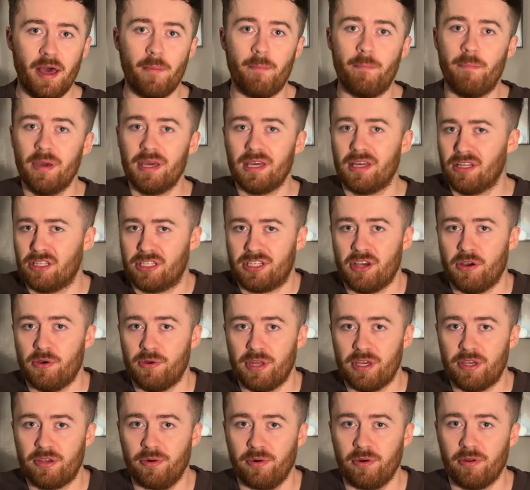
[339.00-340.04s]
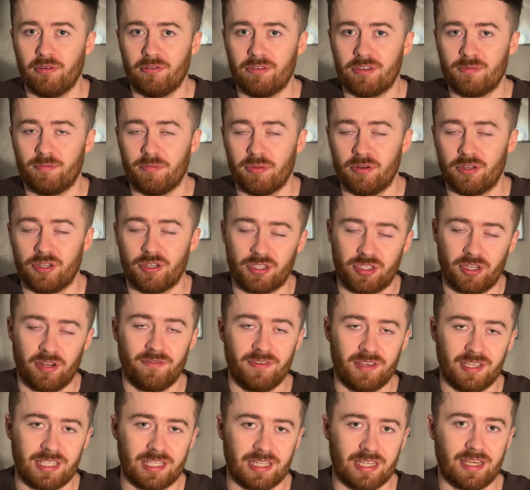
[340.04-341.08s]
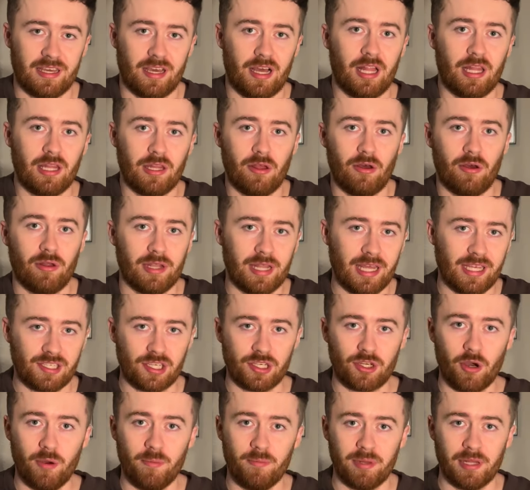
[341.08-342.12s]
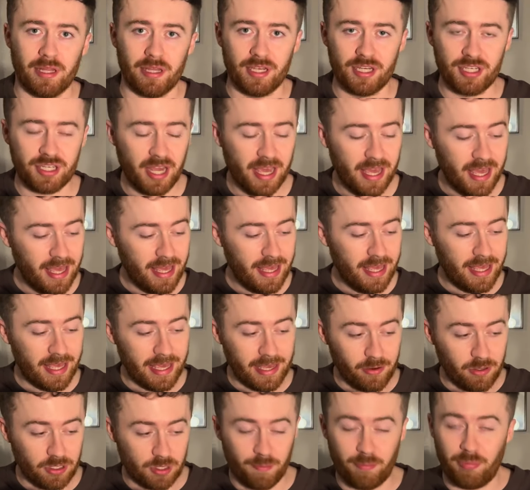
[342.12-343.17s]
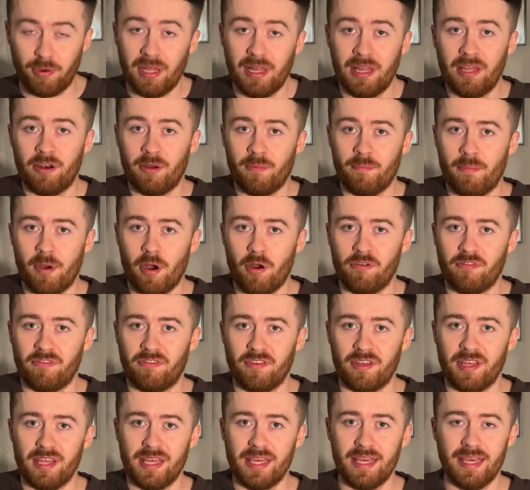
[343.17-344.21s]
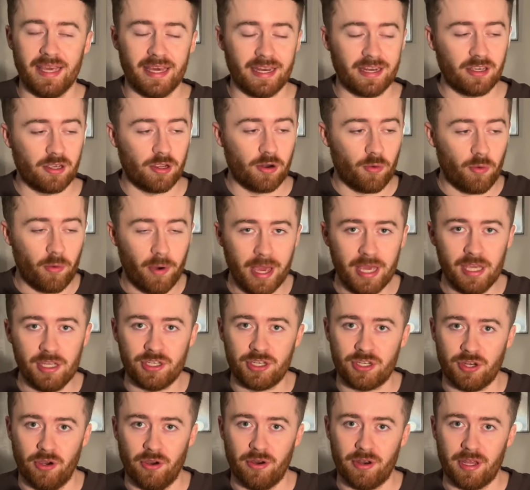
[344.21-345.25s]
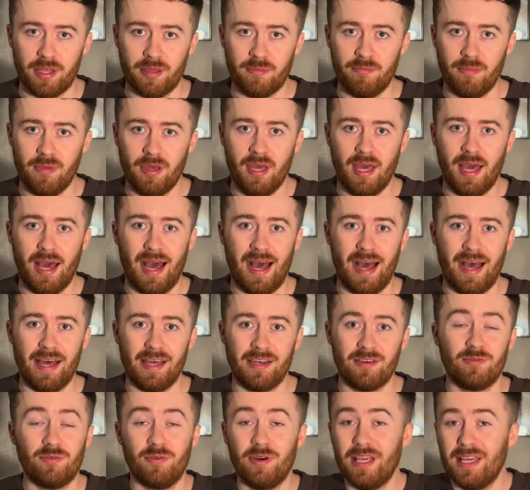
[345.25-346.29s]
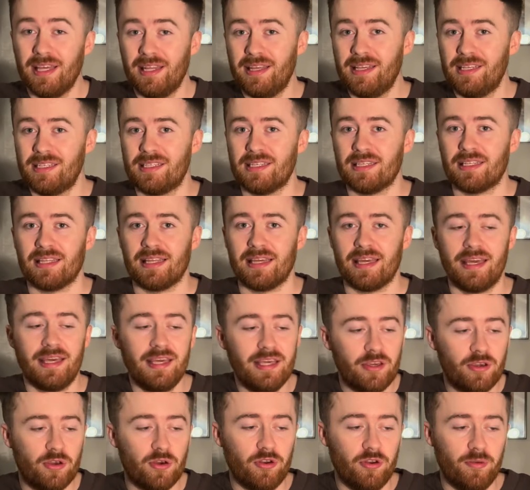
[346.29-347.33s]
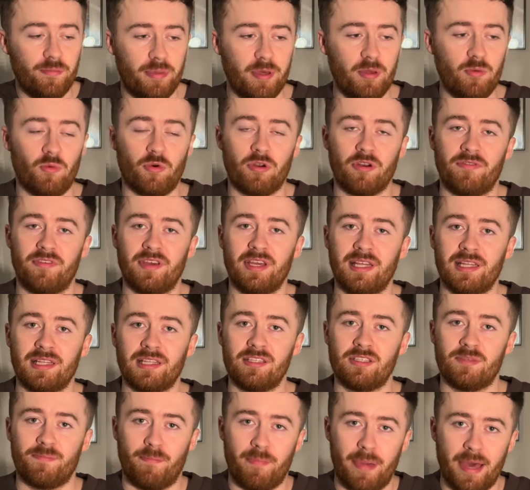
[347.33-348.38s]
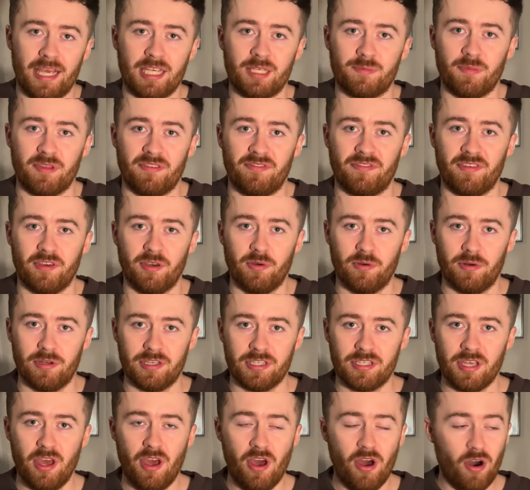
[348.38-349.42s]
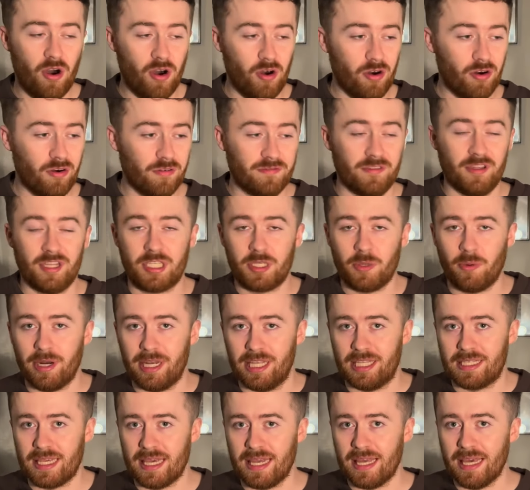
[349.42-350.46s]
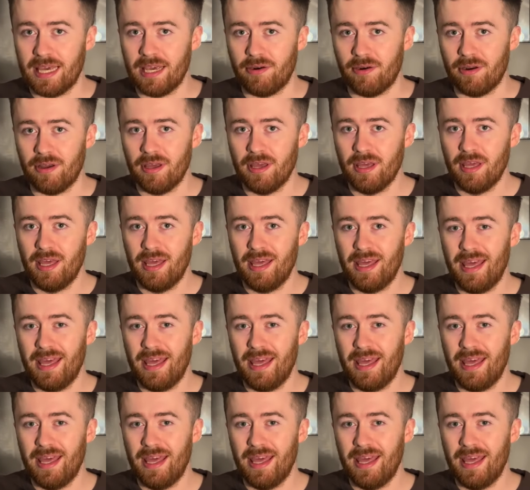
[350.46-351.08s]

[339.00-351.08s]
a bigger Toni Kroos, but just obviously a lot less accomplished. He was brilliant on both feet. He had a great shot on him. And realistically, he could have been one of England's best midfielders of the 2010 era.